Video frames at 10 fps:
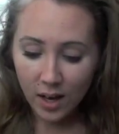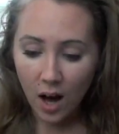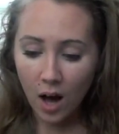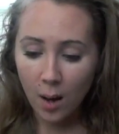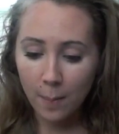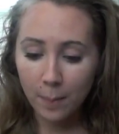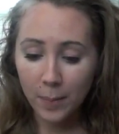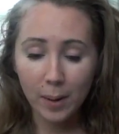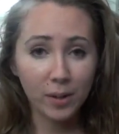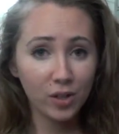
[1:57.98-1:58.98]
I'm
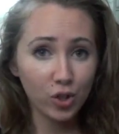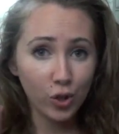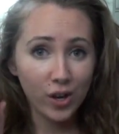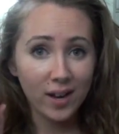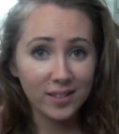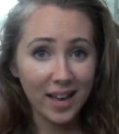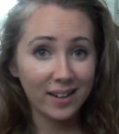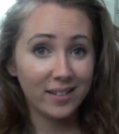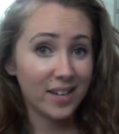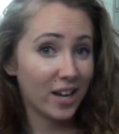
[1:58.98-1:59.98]
going to show you guys how
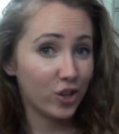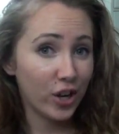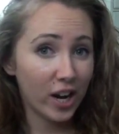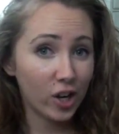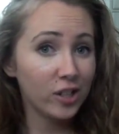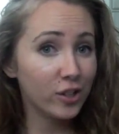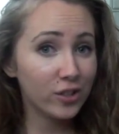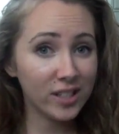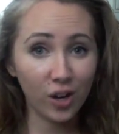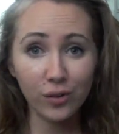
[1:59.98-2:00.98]
to dye your hair
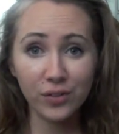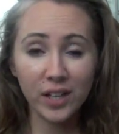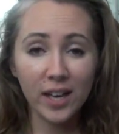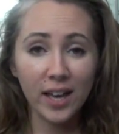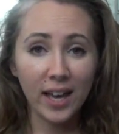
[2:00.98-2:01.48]
yourself.